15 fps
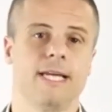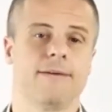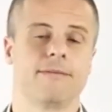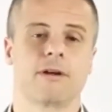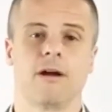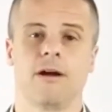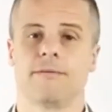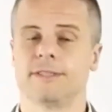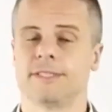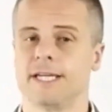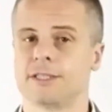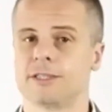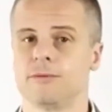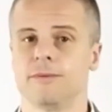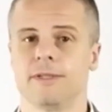have a
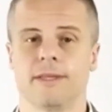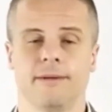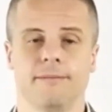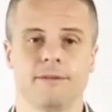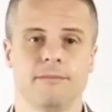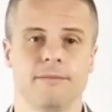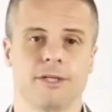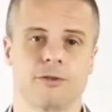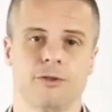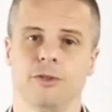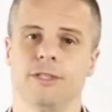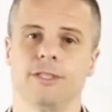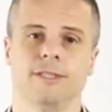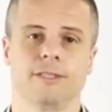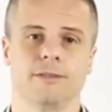conversation with them to make sure you
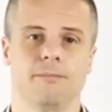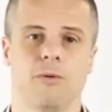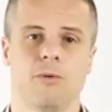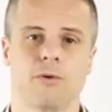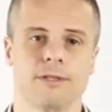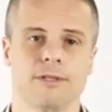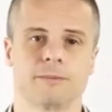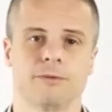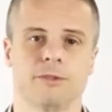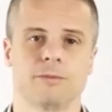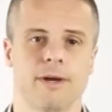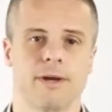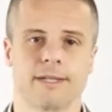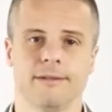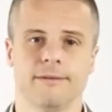can support this
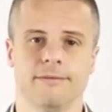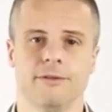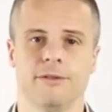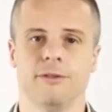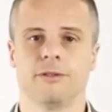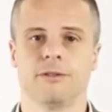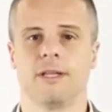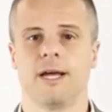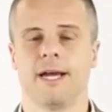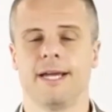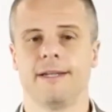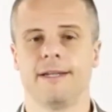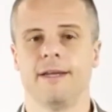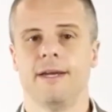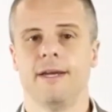prospective new client